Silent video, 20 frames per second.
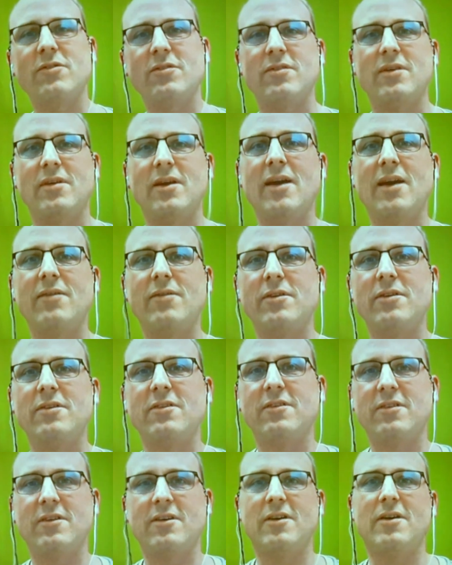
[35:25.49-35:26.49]
Haven't
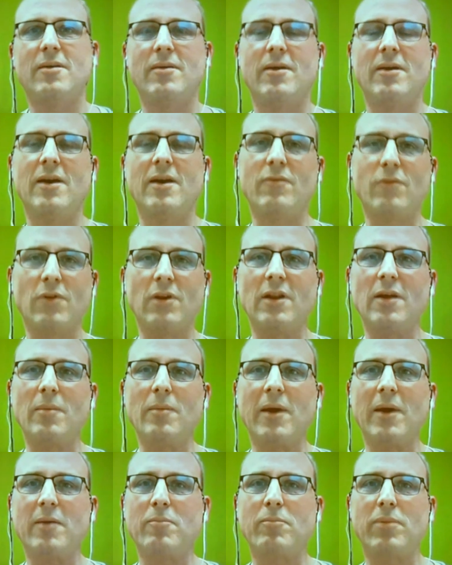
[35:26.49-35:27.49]
uh, haven't really make
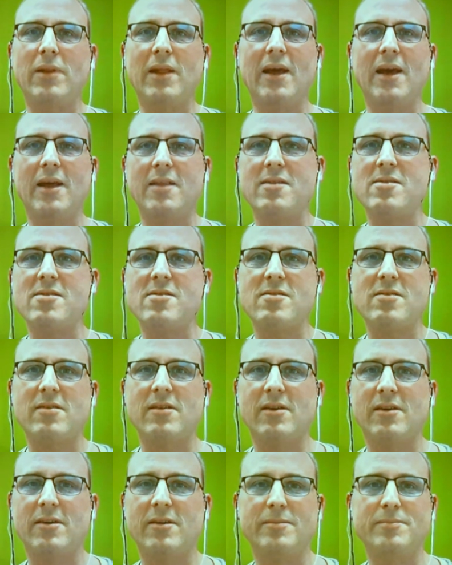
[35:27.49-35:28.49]
plans.
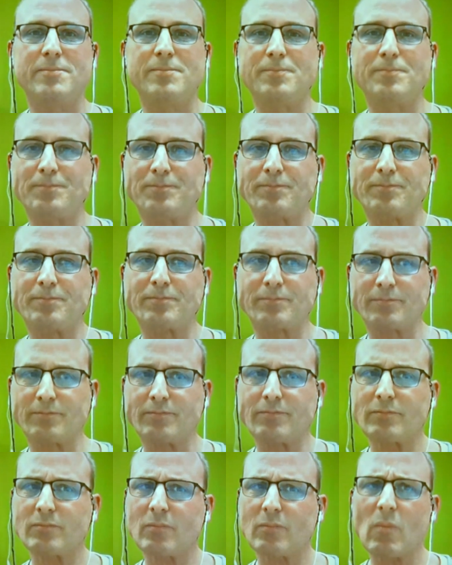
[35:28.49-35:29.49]
Um,
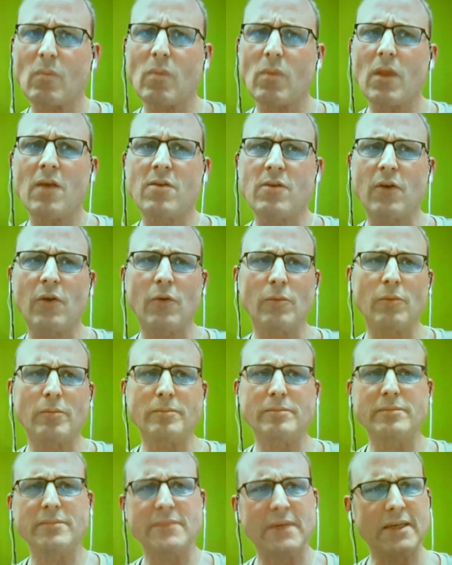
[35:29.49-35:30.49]
so
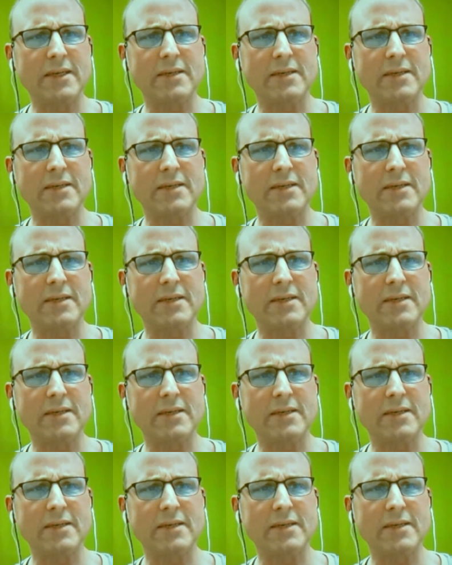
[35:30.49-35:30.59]
yeah,